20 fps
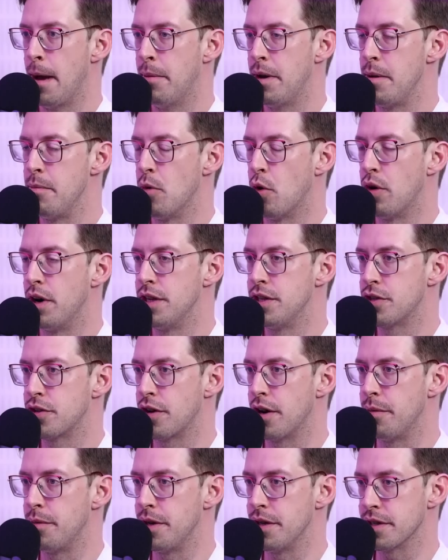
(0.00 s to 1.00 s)
How many more
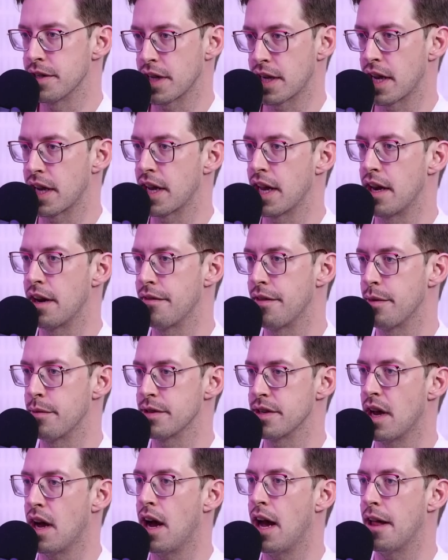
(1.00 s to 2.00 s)
Instagram deals I could get if I was
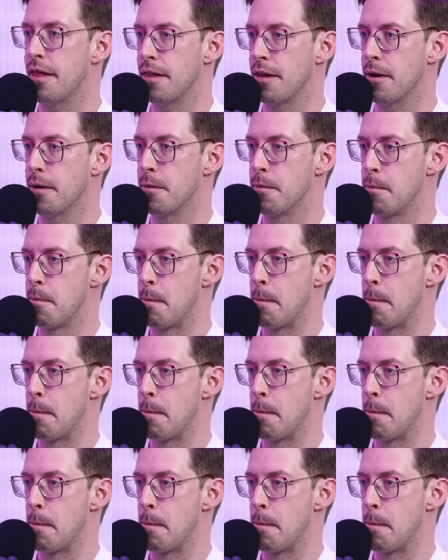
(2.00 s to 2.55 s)
hot though?